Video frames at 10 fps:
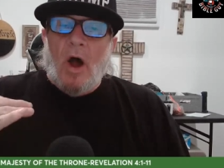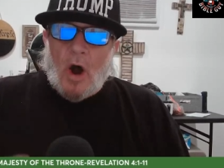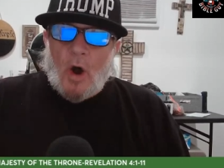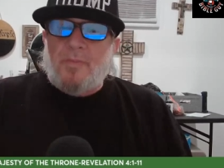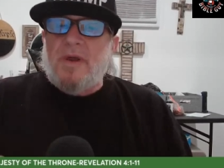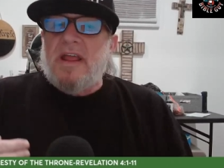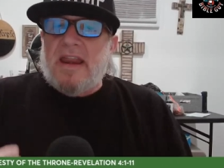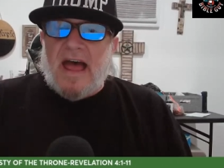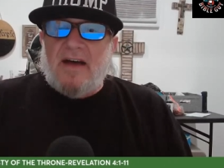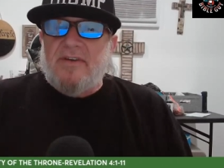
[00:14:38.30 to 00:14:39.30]
open
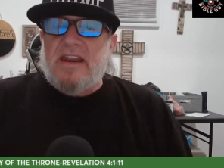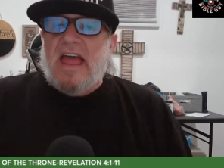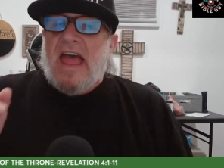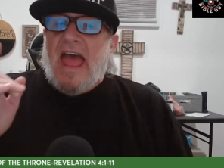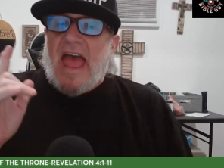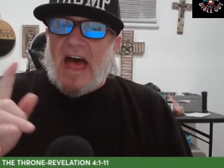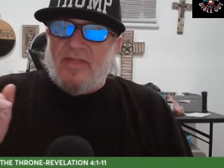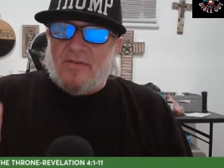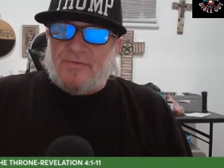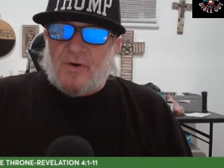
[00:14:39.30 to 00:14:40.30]
in heaven.
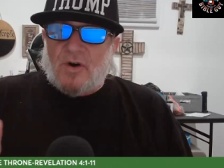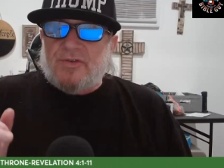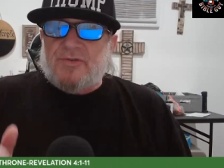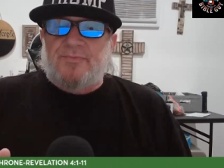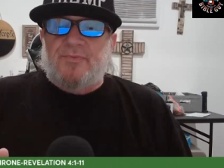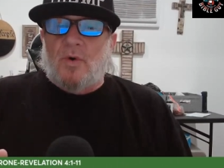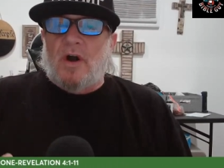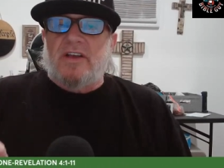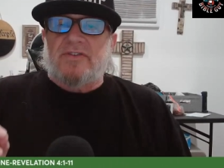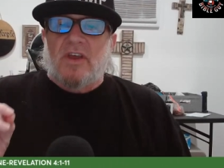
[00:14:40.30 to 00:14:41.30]
And the first
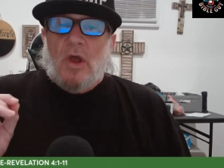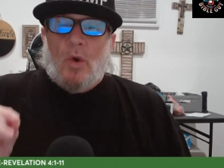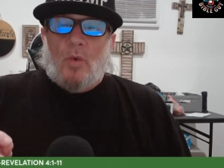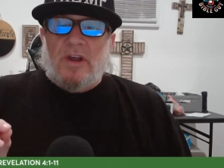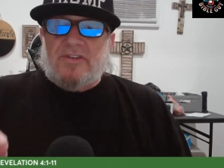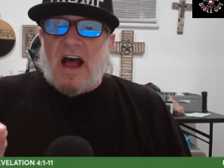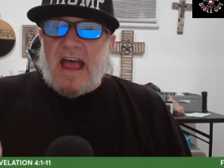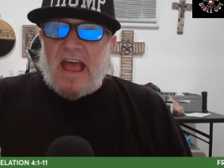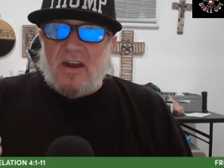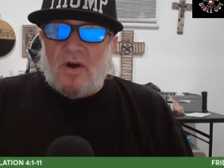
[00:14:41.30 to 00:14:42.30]
voice which I
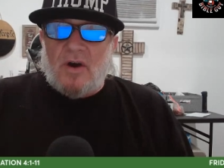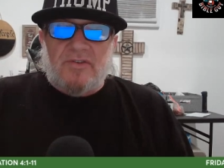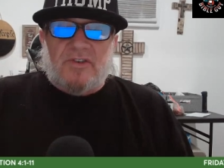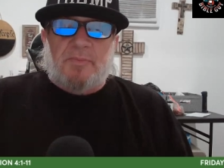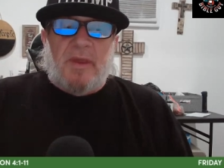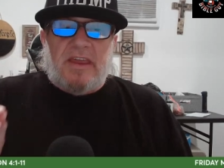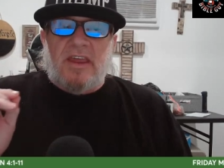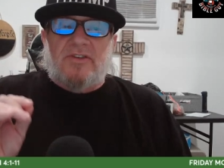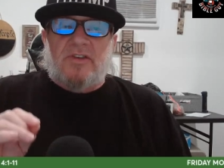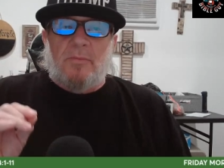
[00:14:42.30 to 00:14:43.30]
had heard
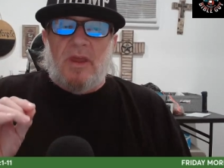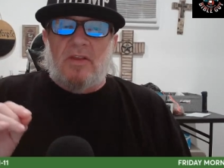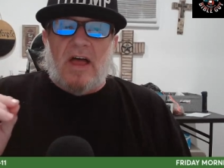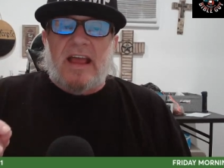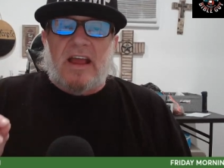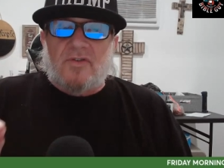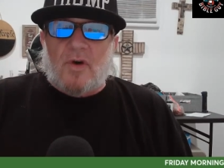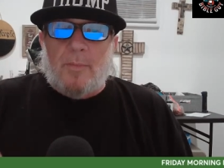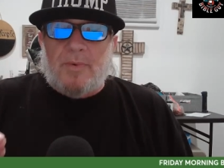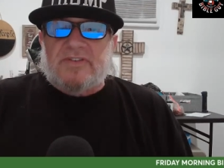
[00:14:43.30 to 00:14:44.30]
speaking to me like a
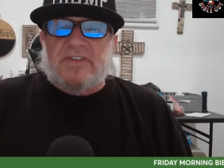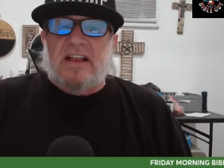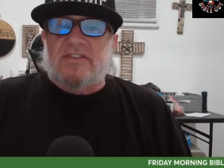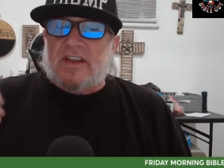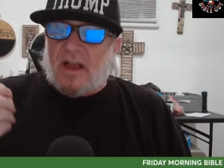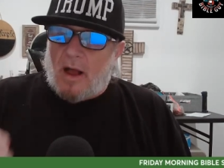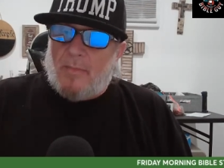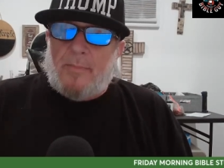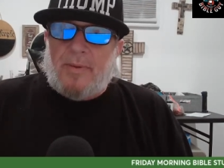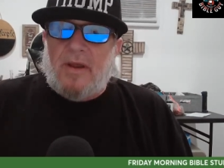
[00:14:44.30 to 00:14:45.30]
trumpet says,
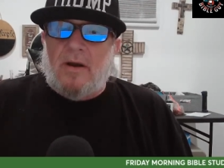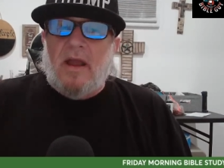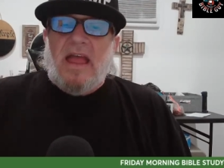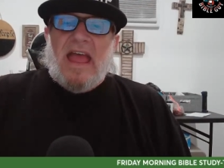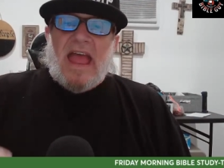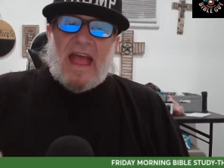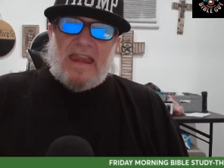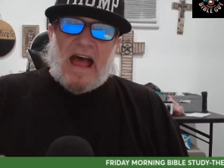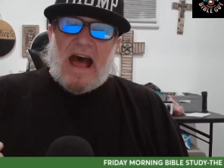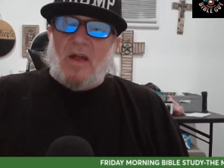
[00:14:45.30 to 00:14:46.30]
Come up here,
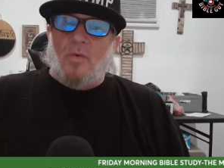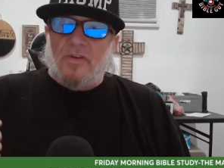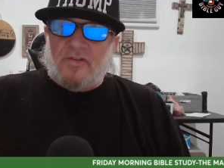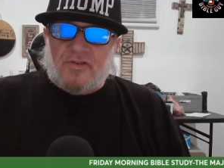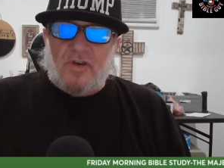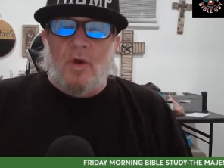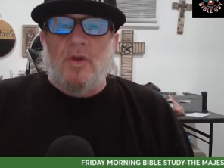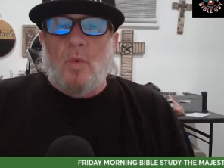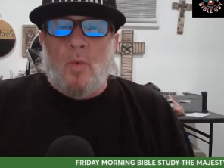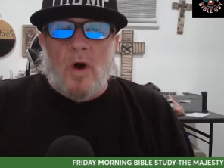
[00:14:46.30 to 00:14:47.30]
and I will show
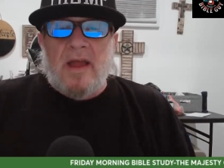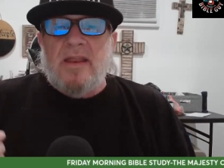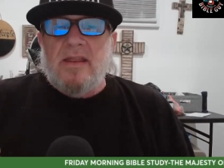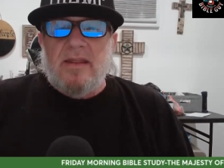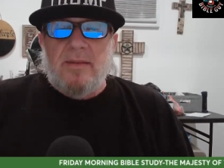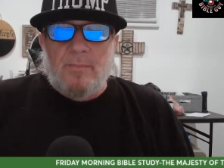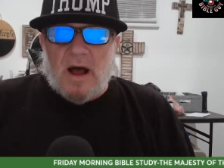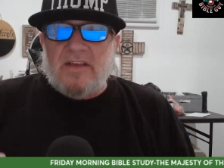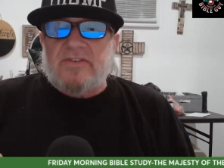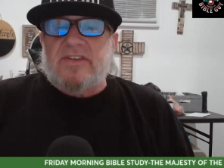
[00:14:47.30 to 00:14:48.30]
you what
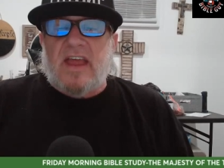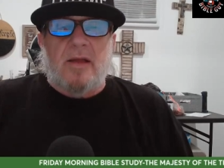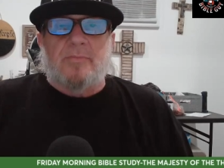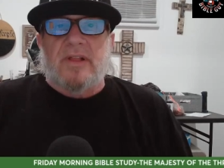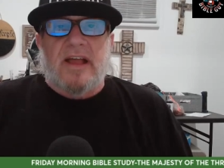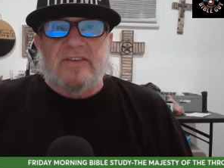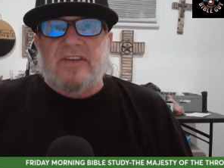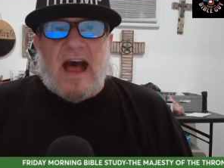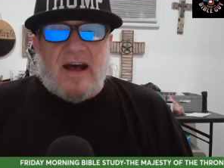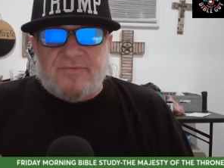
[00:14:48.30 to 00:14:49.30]
must take
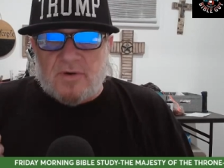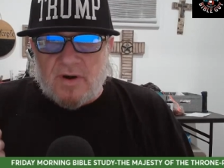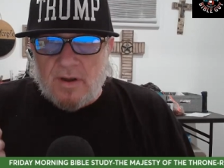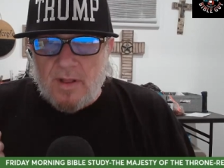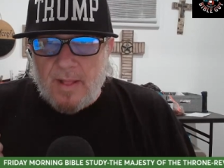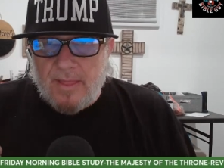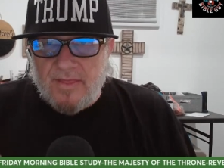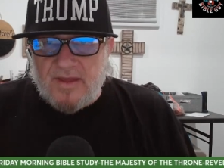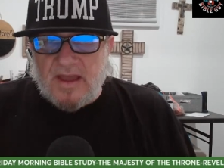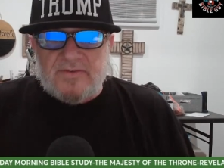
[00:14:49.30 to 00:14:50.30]
place after
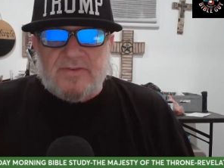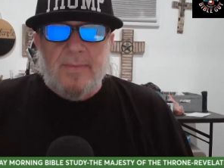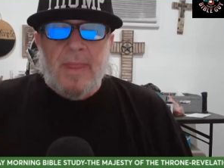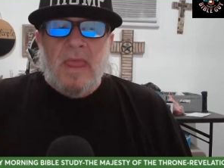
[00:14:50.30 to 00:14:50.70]
this.